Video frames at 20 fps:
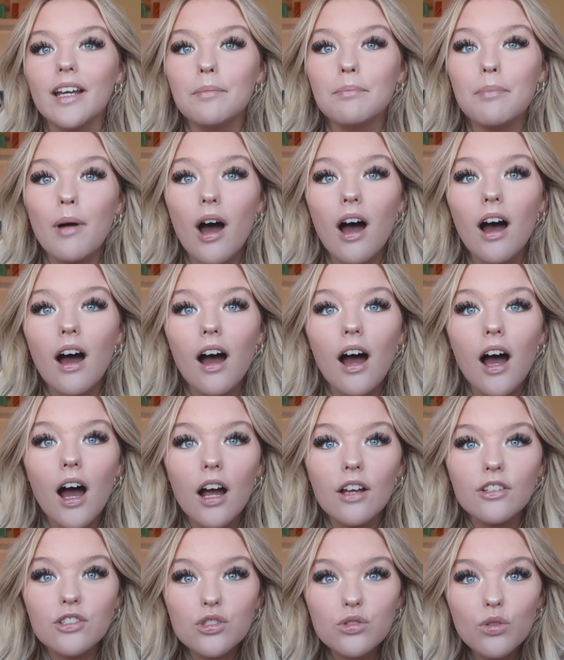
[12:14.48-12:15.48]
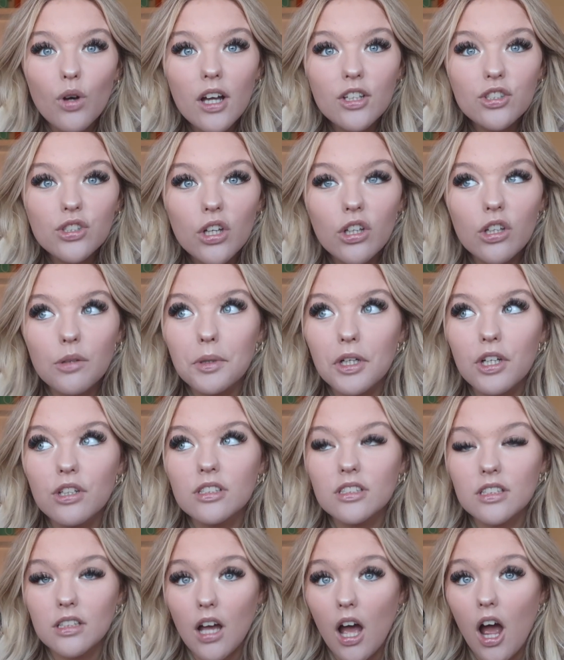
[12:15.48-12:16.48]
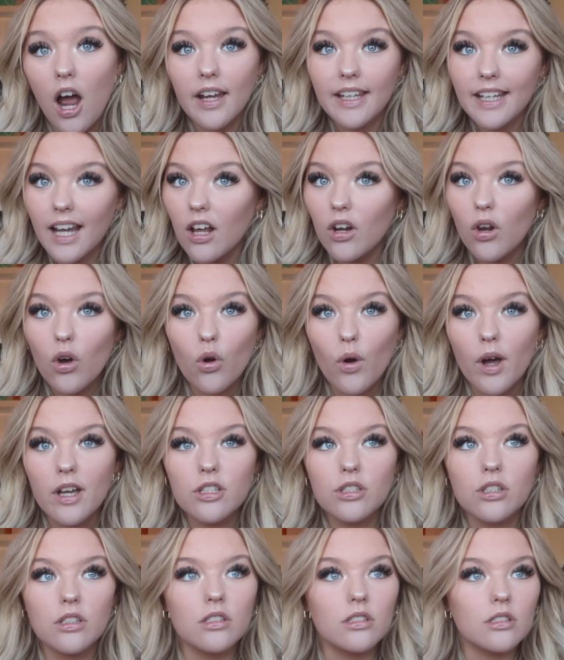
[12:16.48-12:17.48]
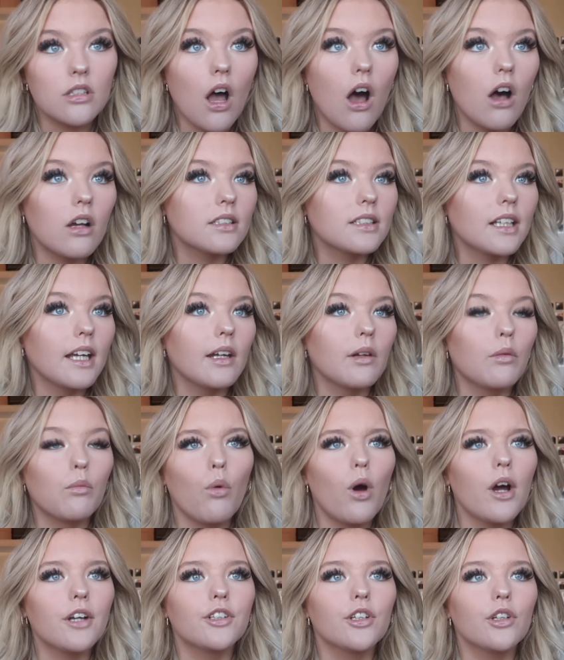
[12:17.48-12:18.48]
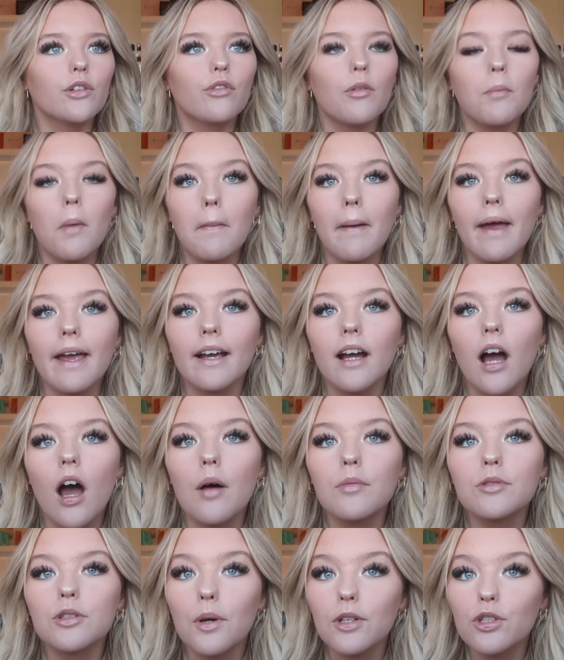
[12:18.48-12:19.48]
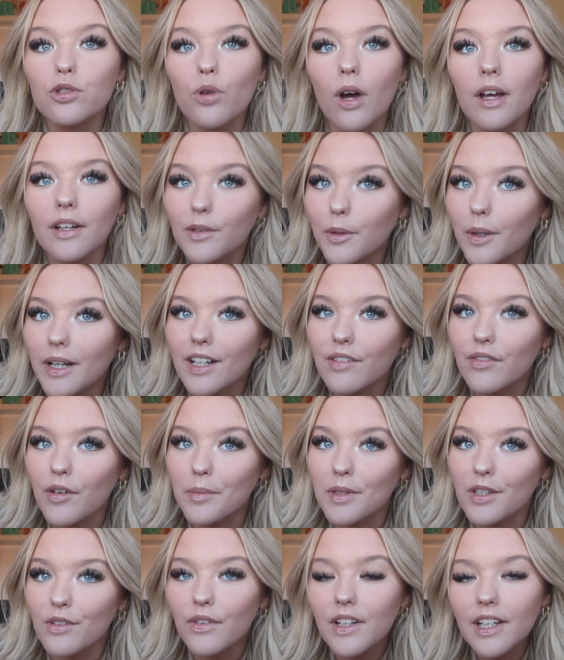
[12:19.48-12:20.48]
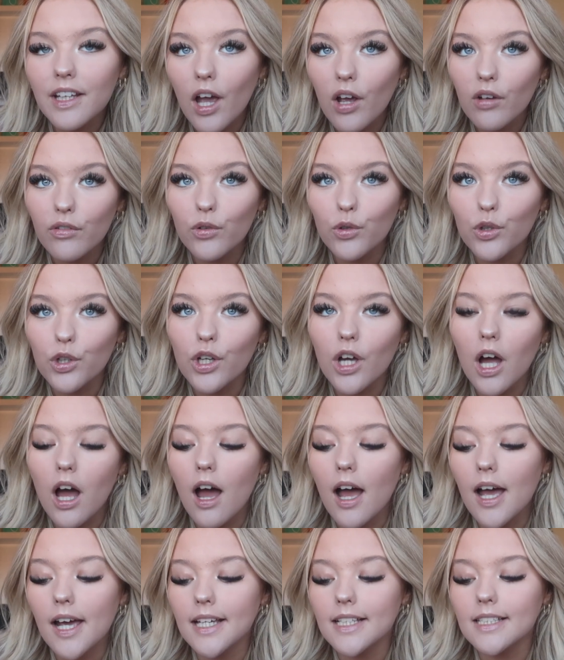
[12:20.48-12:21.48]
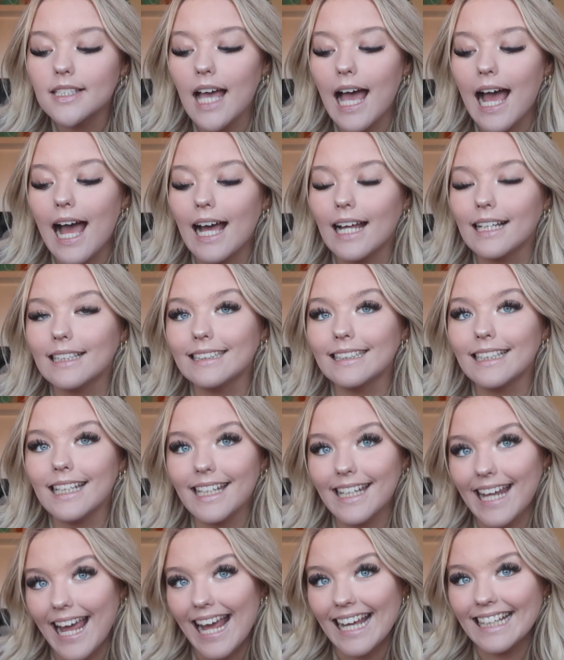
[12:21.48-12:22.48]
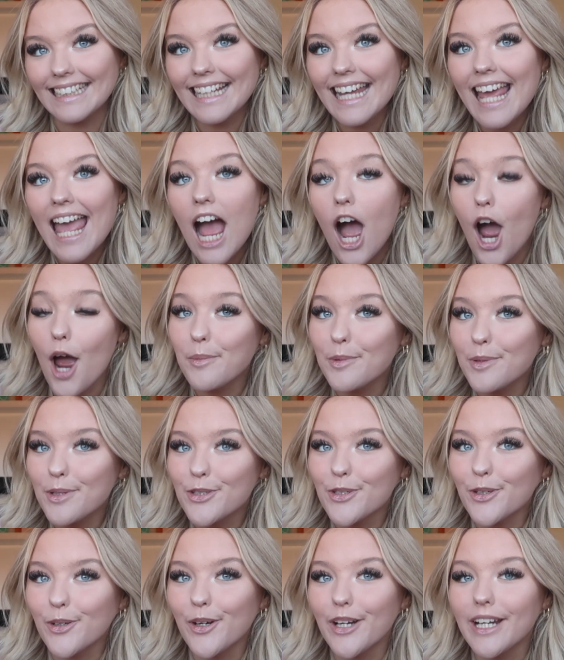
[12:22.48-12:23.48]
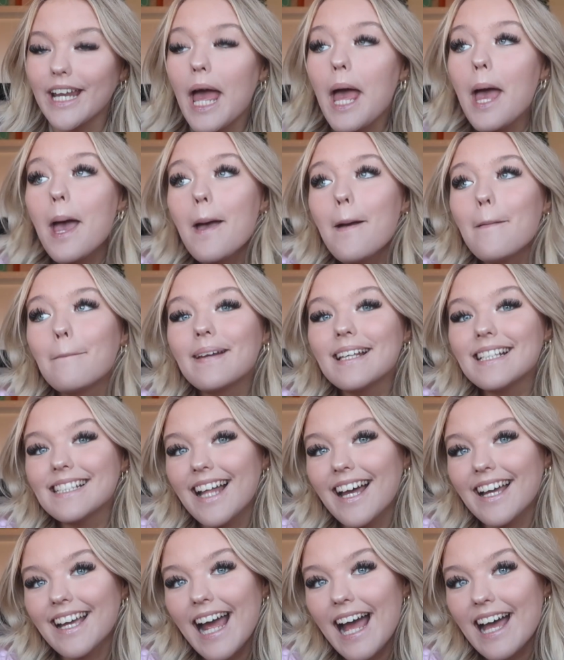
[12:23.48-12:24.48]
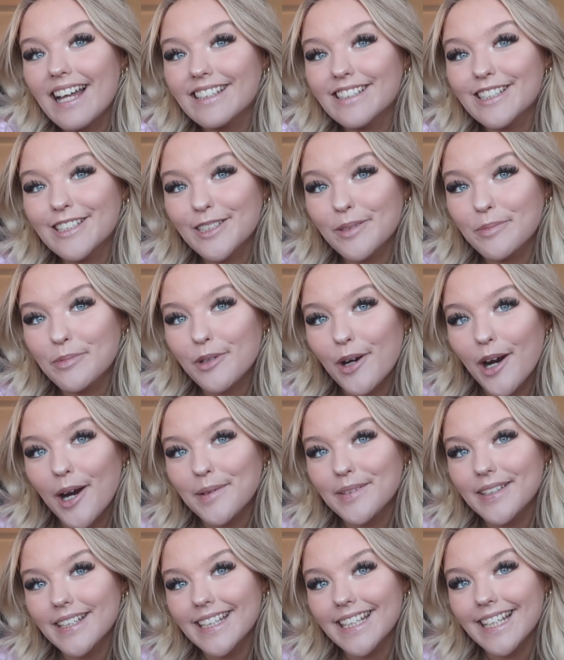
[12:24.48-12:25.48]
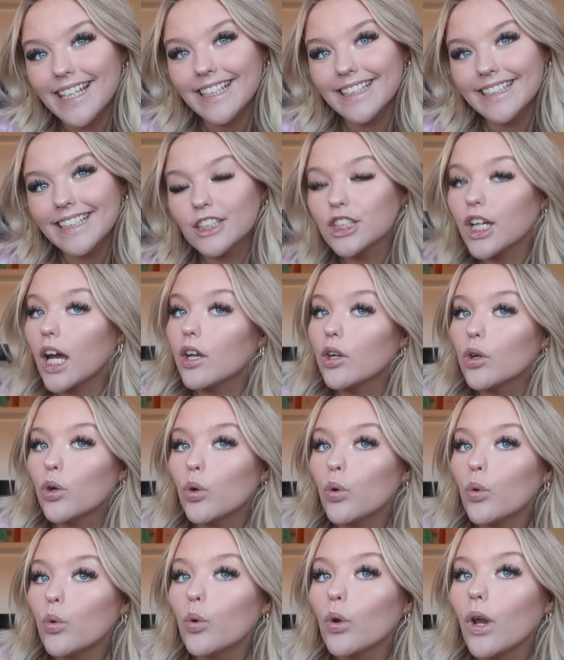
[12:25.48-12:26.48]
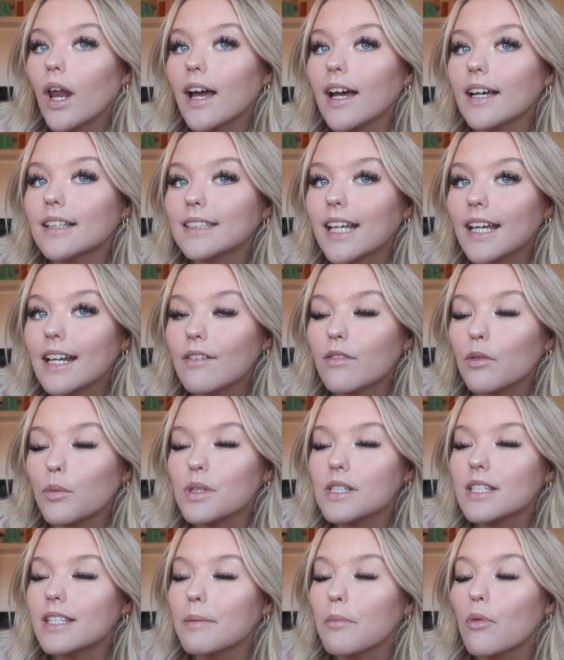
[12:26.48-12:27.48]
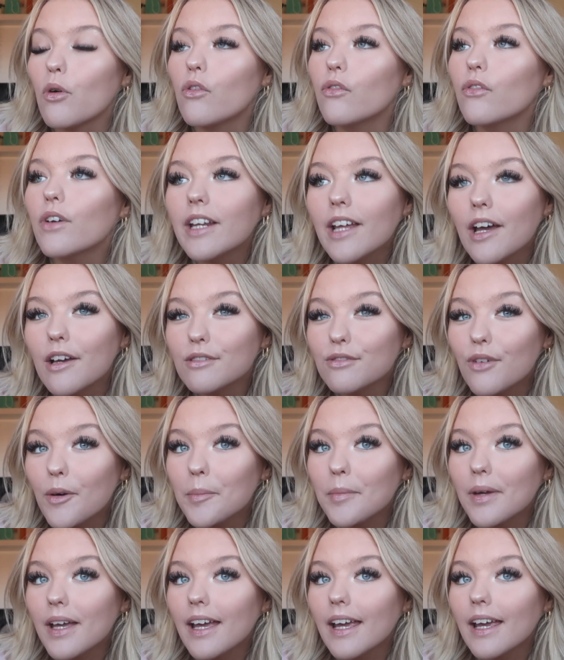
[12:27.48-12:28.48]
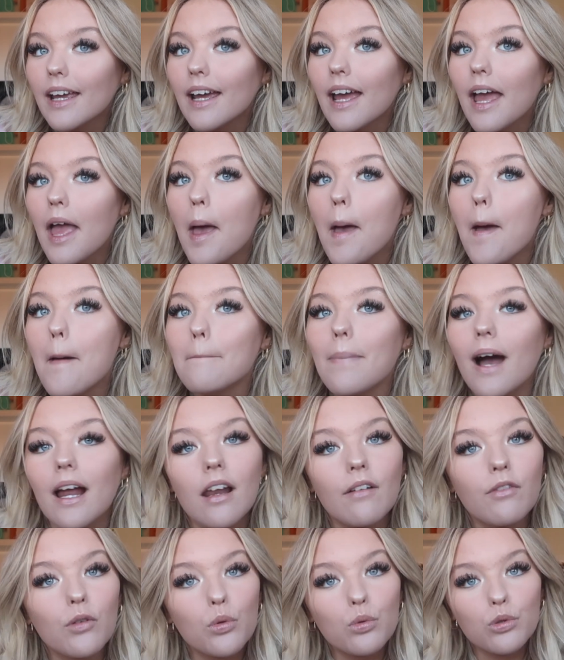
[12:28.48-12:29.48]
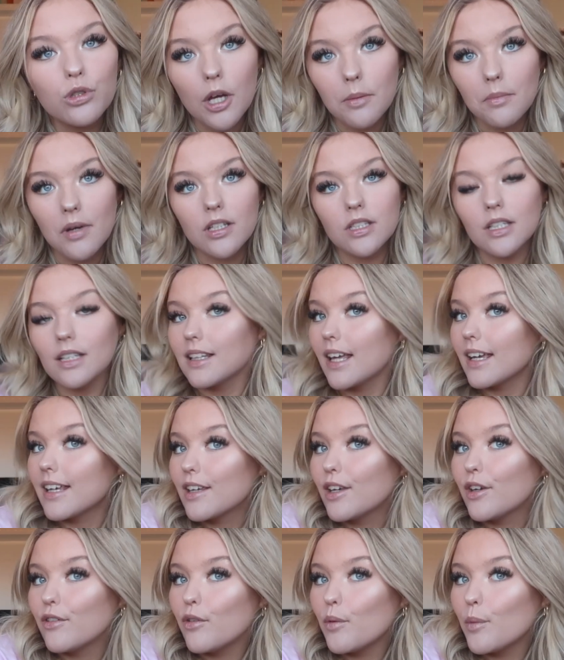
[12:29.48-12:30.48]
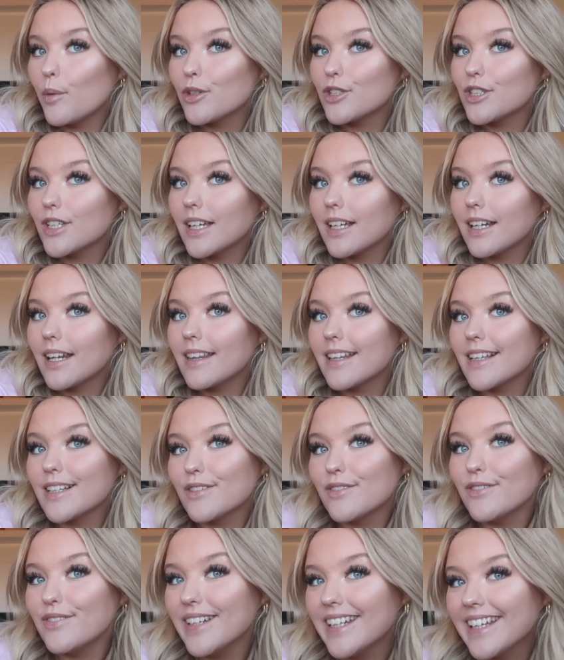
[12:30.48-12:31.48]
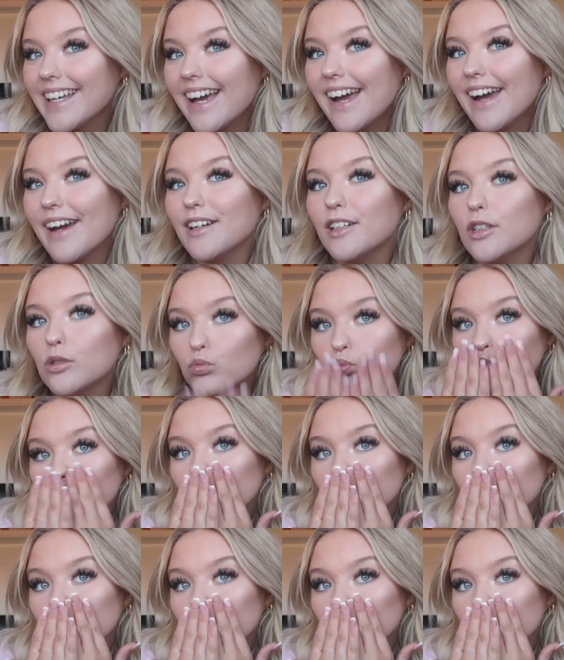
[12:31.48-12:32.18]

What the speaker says: But I just thought I'd show you because I get a lot of questions asking what I do for my makeup. So I just thought I'd quickly film this video for you guys. And yeah, hope you enjoyed. Please like and subscribe to this channel. Like I said, if you want to see more videos from me. But I love you all so much and thank you for watching this video.